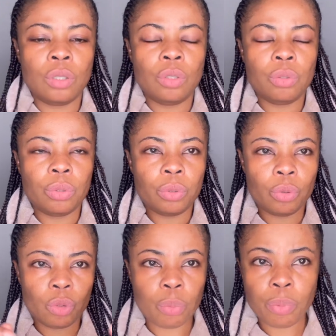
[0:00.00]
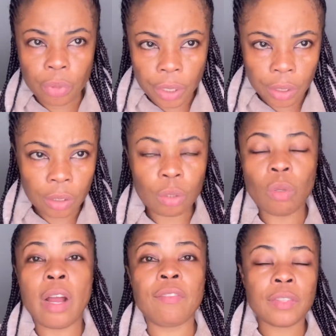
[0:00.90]
you're to spray it. So
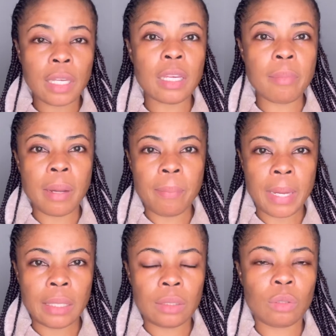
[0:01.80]
I've taken my bath,